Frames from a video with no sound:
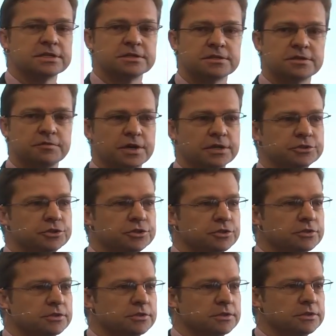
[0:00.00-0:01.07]

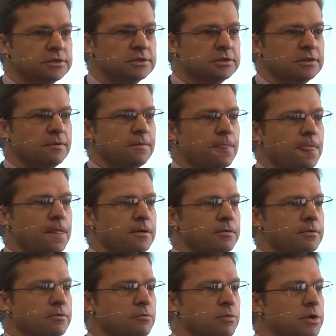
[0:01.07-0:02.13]
intervention.
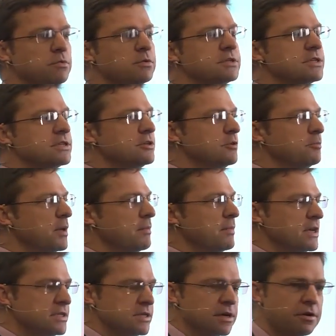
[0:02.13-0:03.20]
We would still be
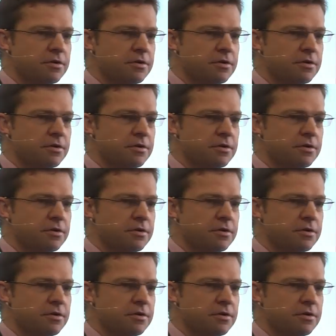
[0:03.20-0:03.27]
messing